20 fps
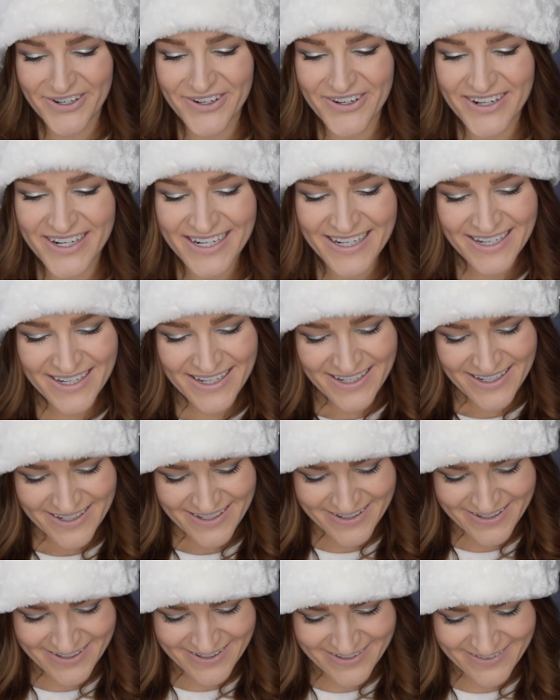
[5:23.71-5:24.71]
Oh,
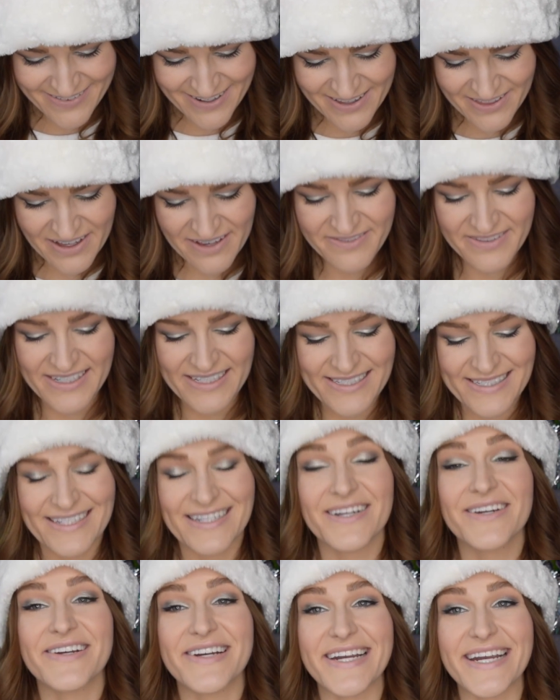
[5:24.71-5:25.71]
I love this and
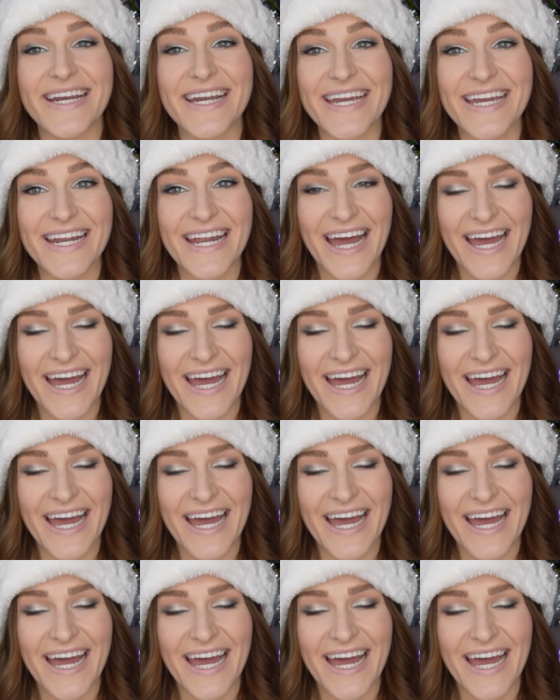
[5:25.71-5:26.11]
agreed.